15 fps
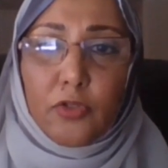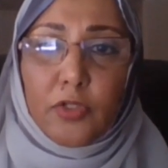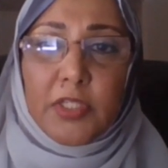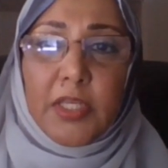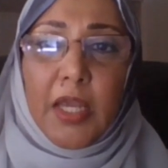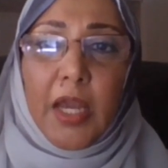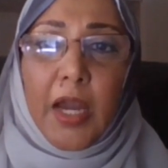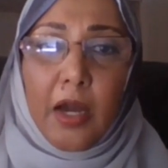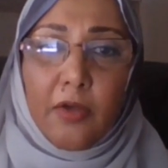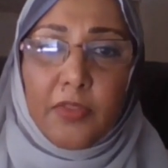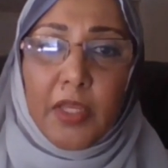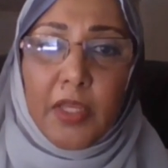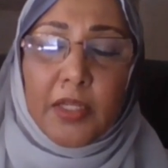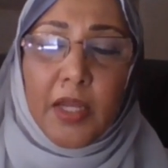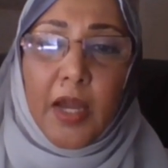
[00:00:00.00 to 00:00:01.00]
and to see
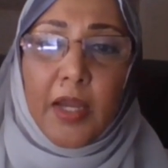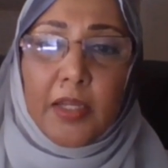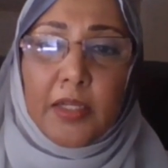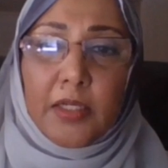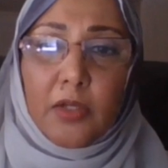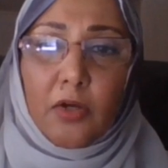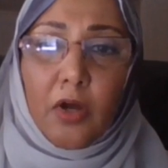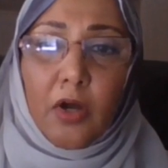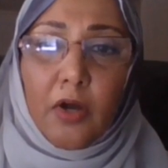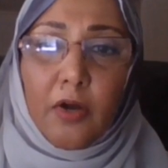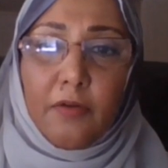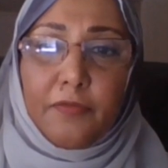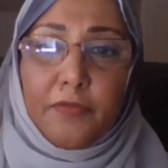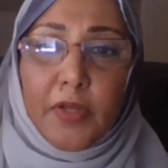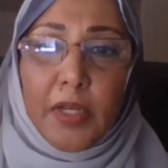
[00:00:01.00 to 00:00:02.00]
how that kind
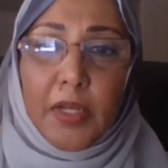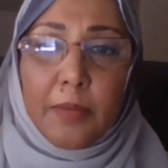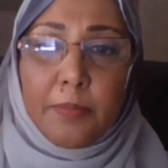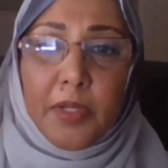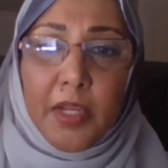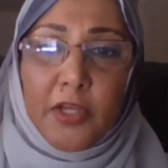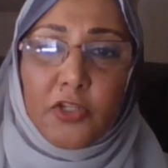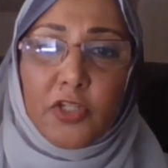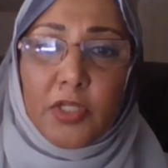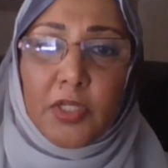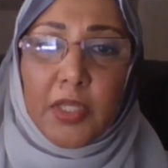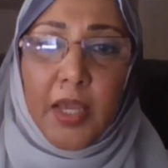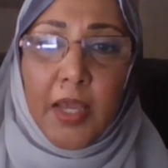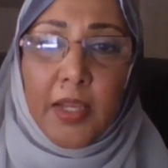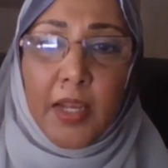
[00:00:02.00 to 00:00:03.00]
of
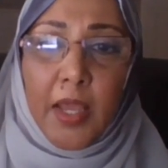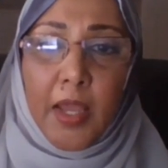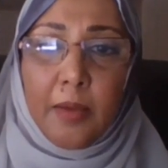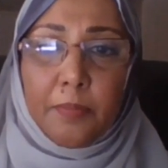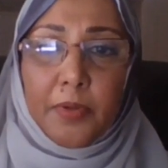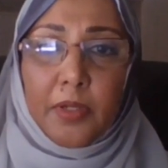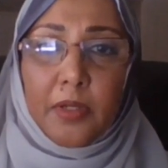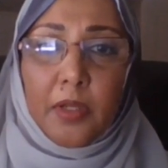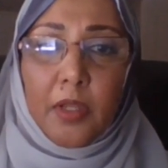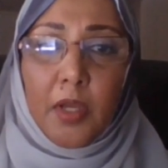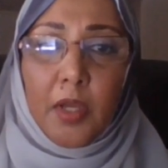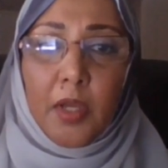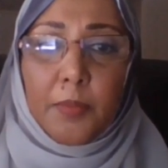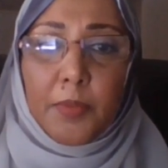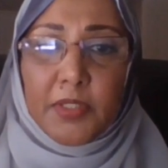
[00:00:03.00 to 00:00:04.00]
collaboration can happen.
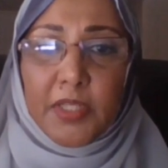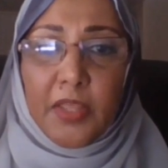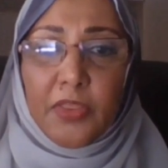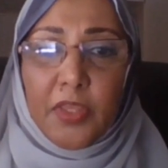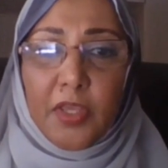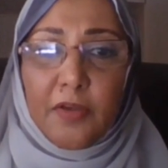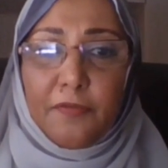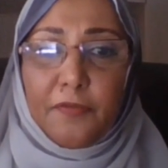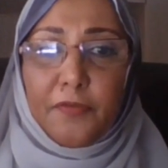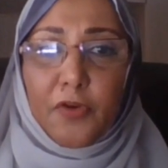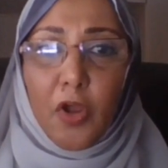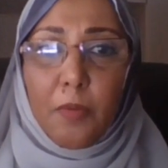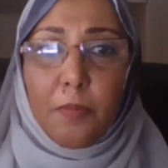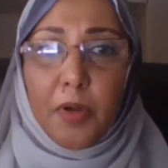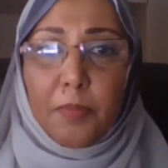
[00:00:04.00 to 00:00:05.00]
Because I think
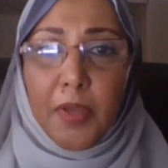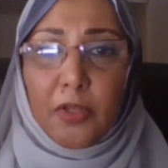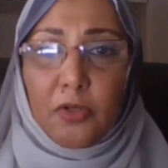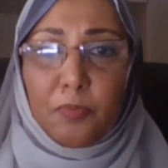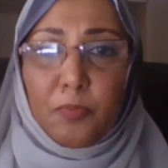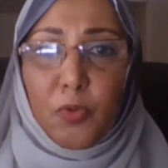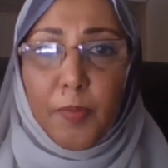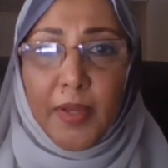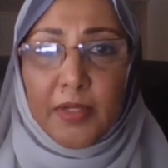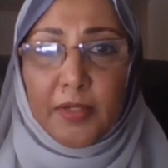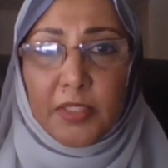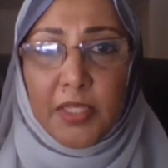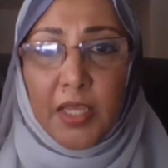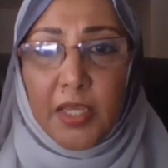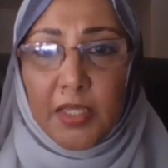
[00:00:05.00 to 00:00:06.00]
from a
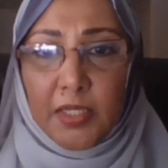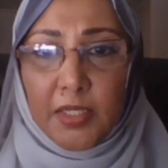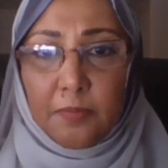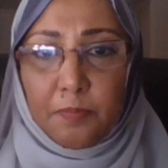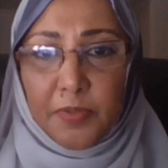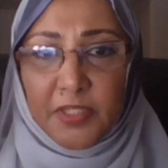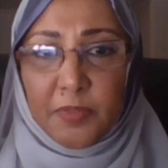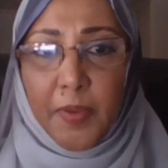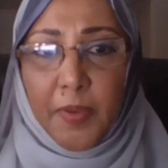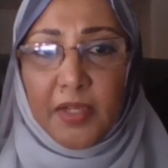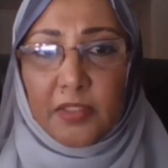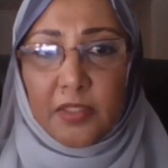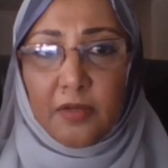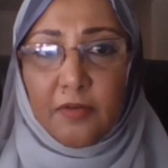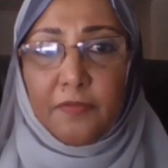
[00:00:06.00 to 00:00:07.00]
humanitarian
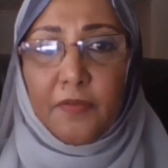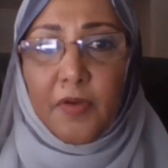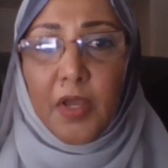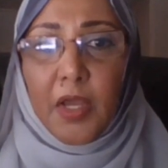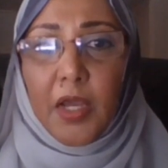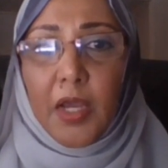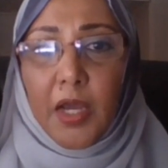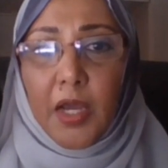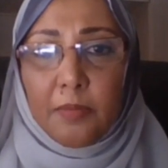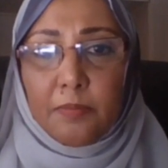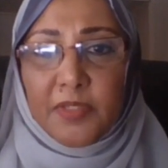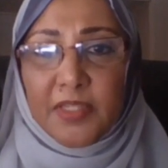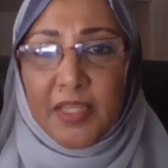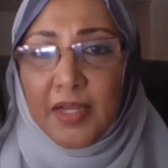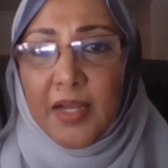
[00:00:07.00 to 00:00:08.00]
perspective,
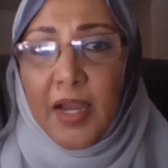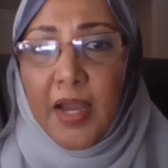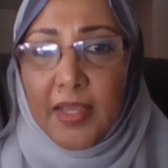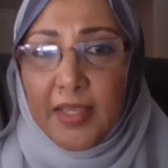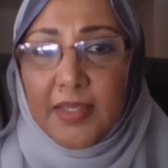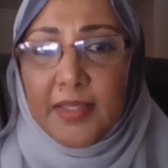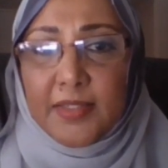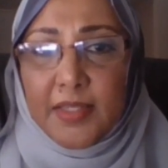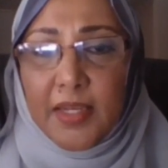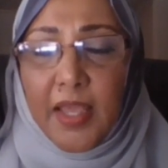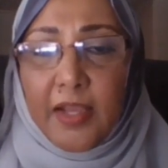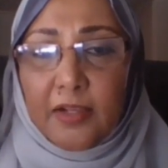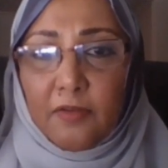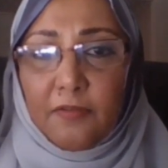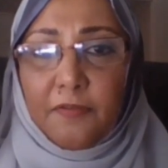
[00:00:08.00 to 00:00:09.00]
zakah is
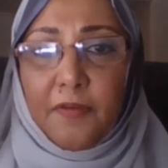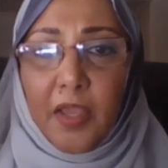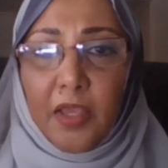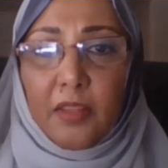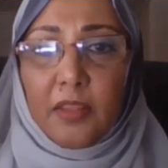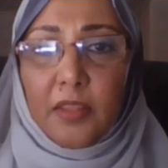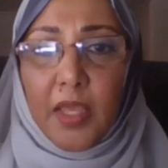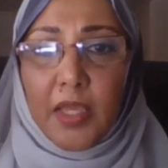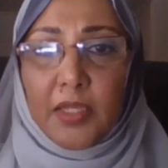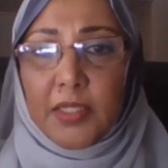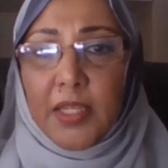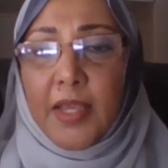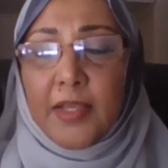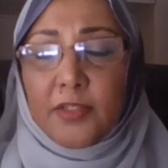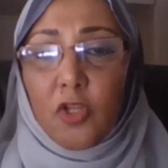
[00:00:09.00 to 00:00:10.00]
an act of faith
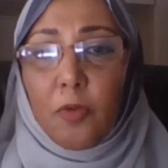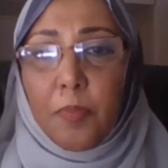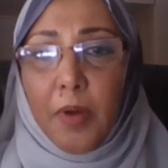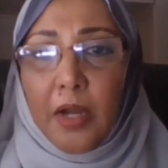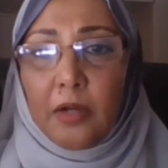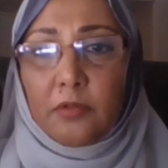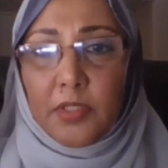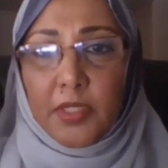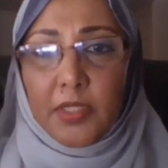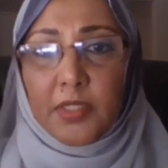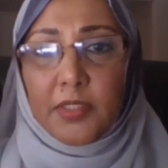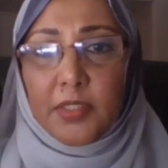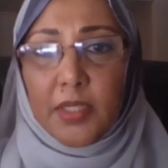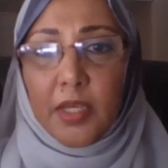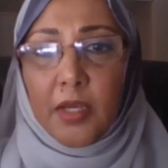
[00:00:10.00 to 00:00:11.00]
and it has no
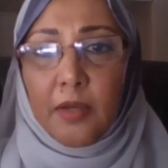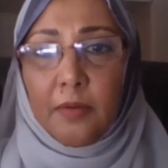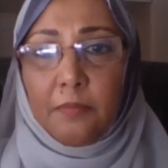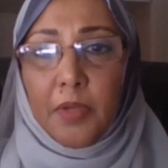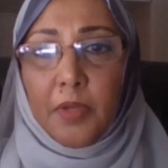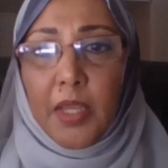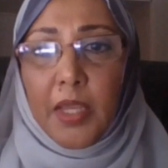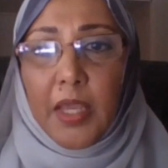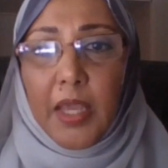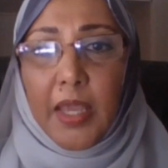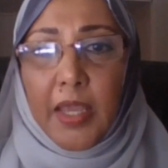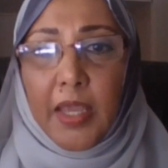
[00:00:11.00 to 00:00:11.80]
boundaries. And